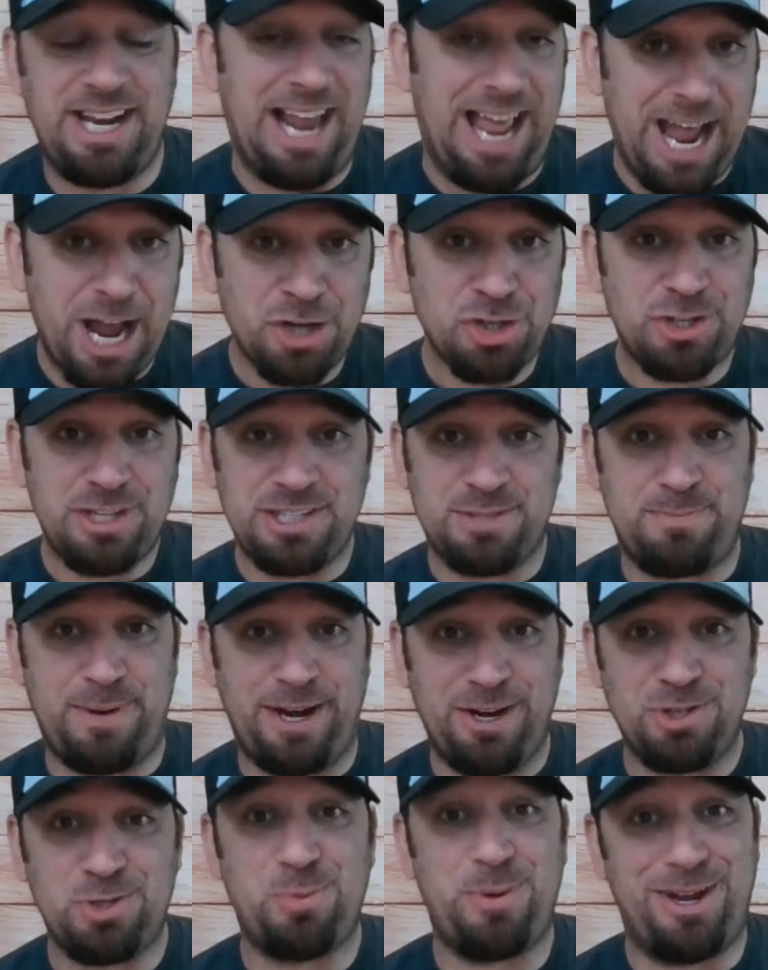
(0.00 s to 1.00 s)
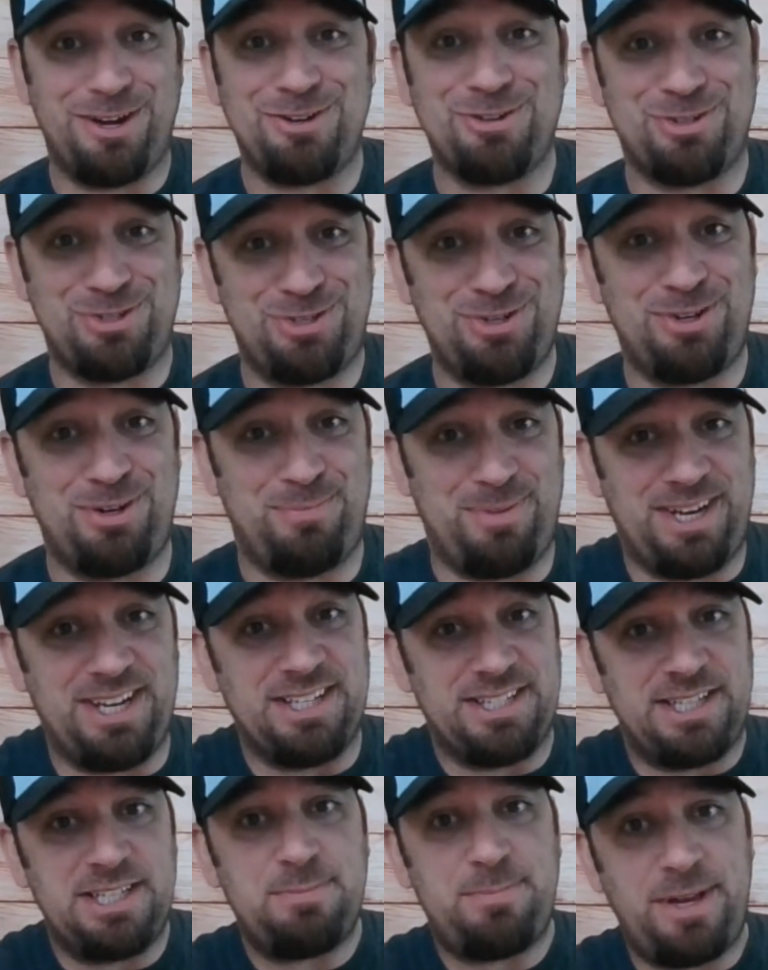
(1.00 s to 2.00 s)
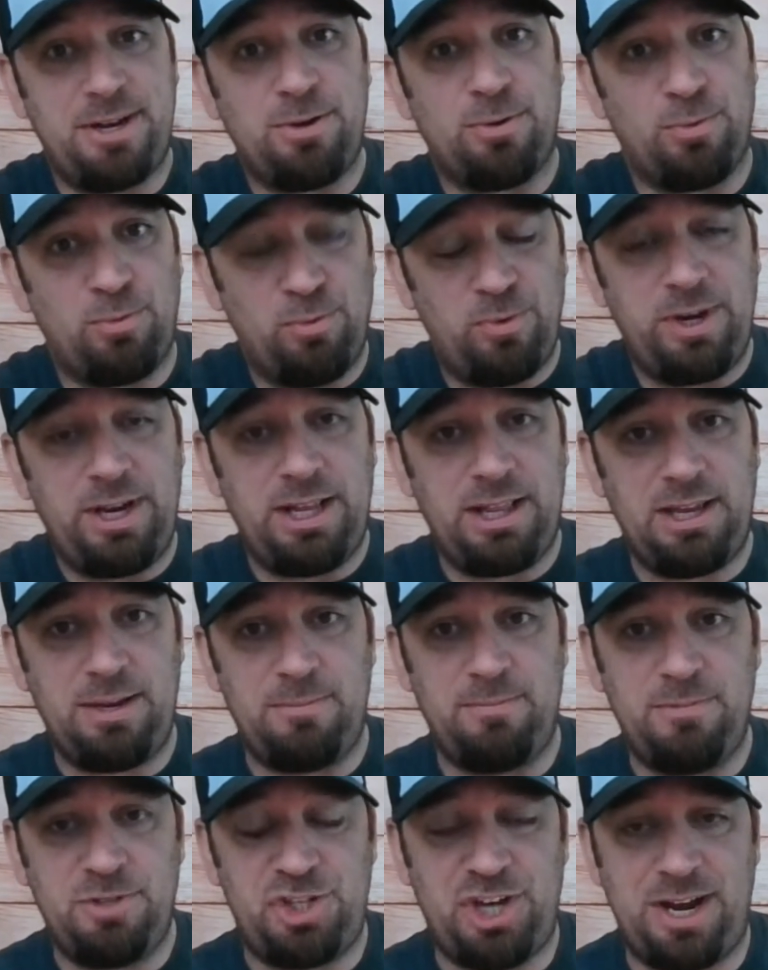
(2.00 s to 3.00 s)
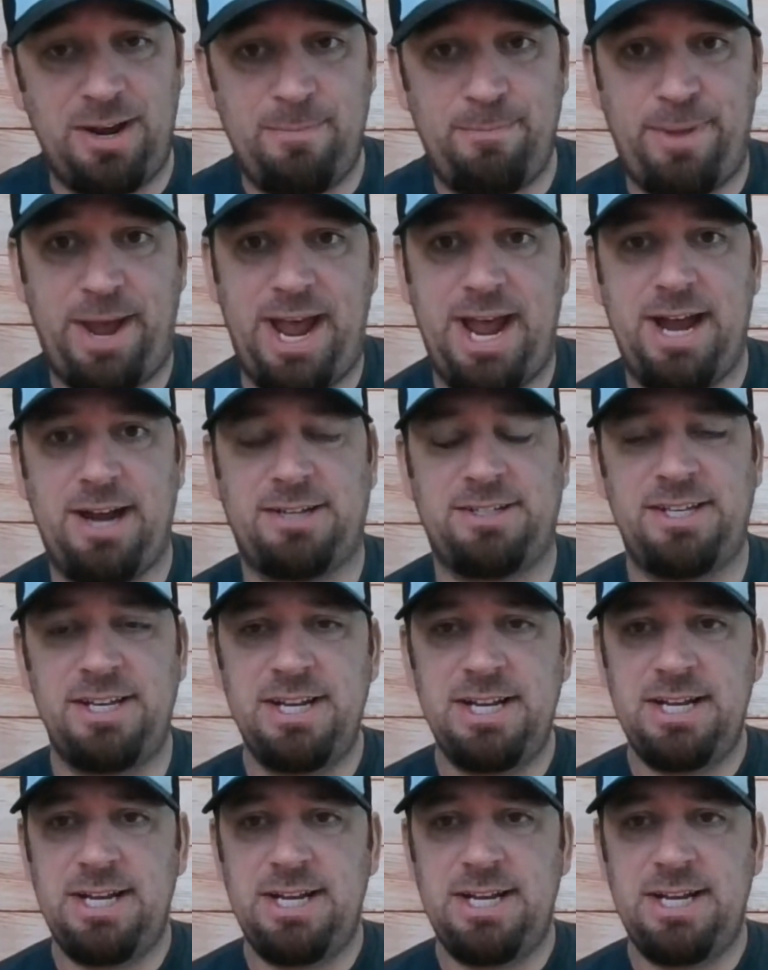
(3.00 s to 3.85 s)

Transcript: And actually, as parents, we understood because it's been a really jam packed